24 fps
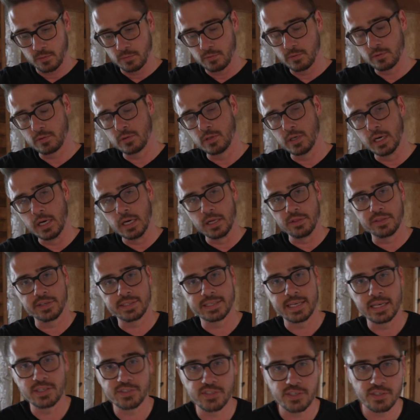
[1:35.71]
the
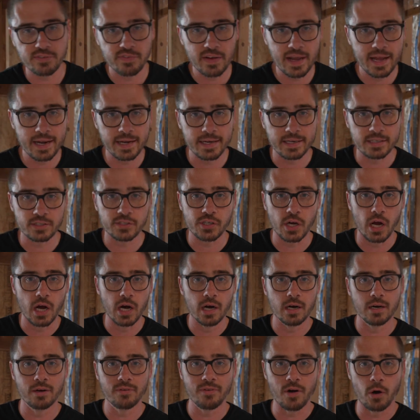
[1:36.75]
disadvantage
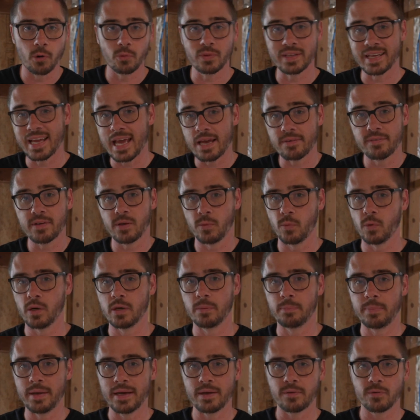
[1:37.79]
of only having one
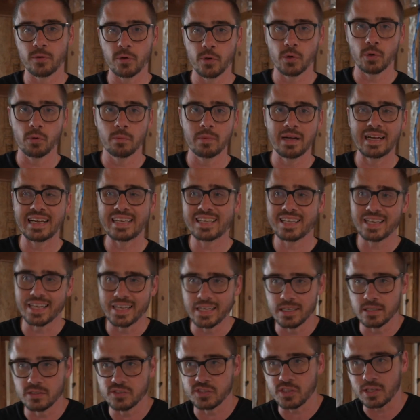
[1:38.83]
bedroom
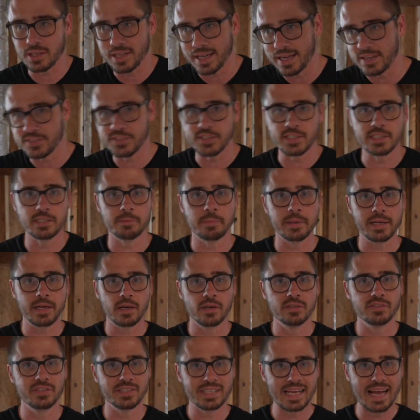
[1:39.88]
is lessened
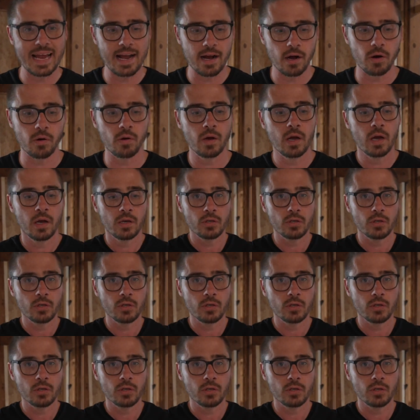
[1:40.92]
because now